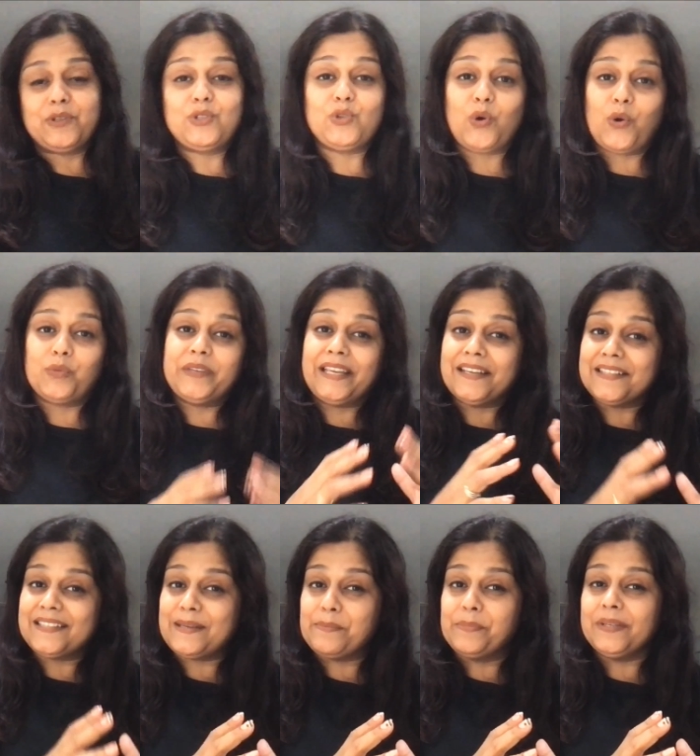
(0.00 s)
So, in a
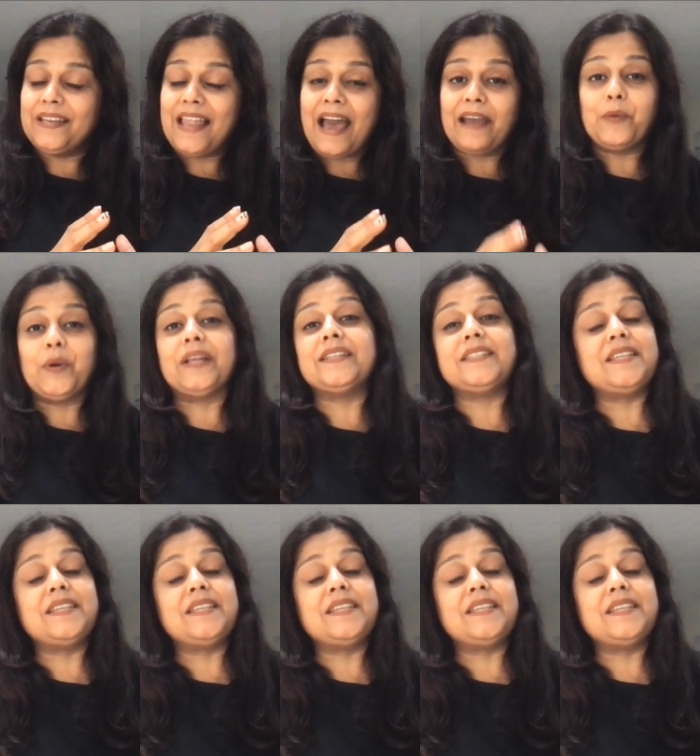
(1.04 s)
simple language,